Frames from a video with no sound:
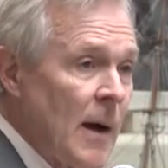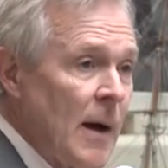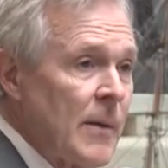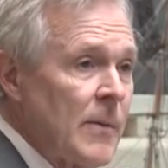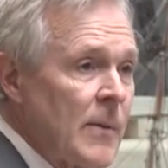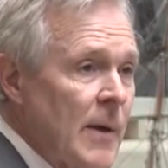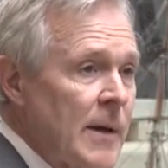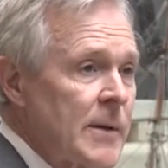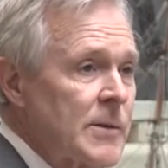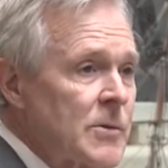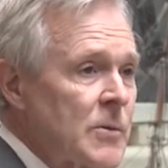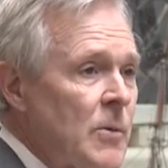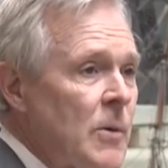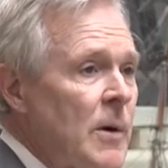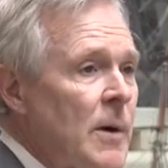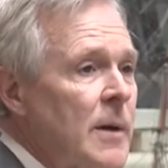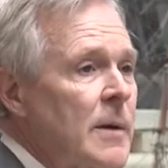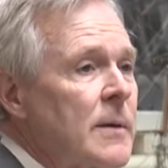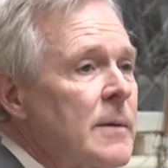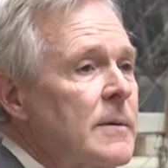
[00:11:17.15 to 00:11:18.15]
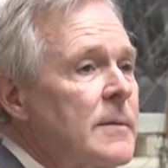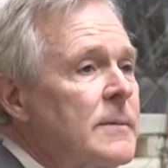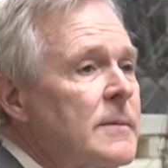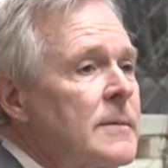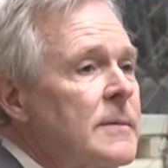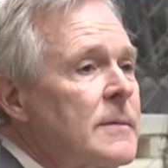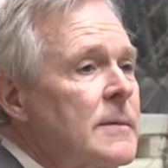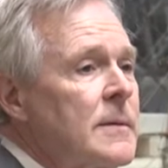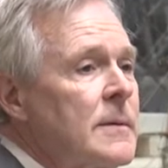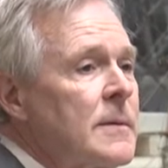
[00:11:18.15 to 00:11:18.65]
And that's what
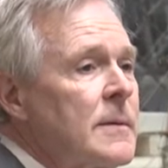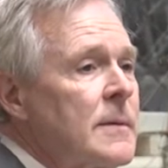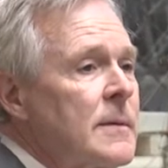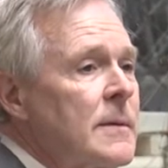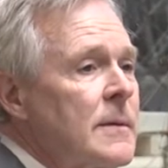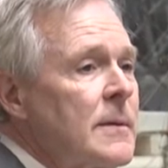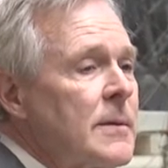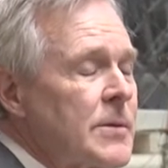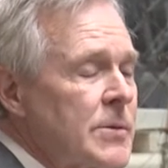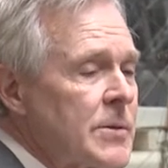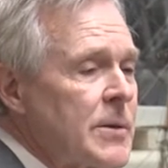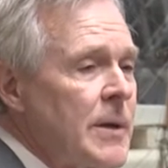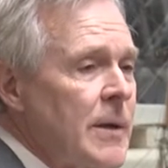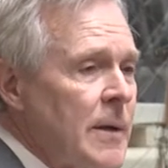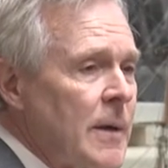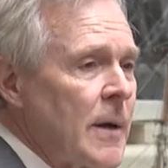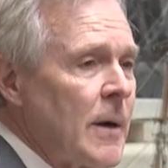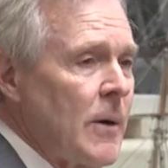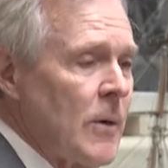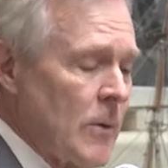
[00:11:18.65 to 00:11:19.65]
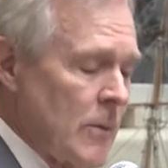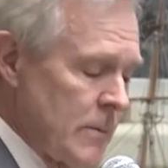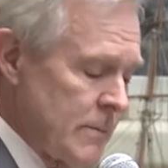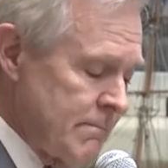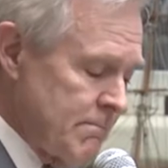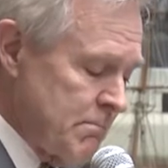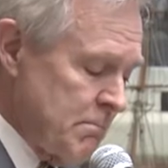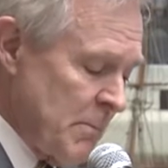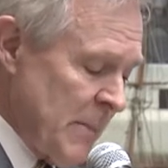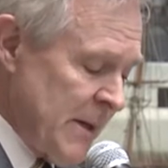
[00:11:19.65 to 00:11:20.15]
the
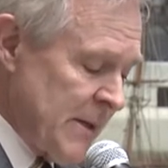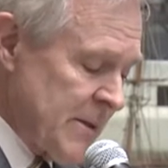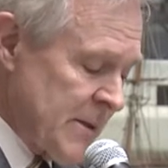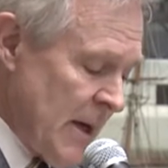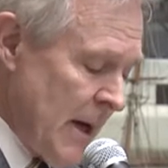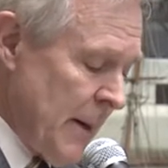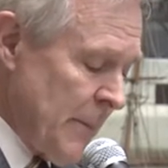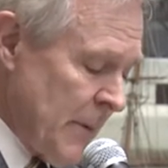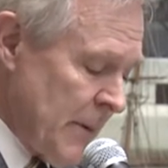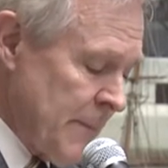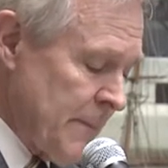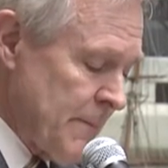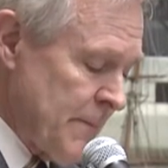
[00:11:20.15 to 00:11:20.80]
CNO makes happen.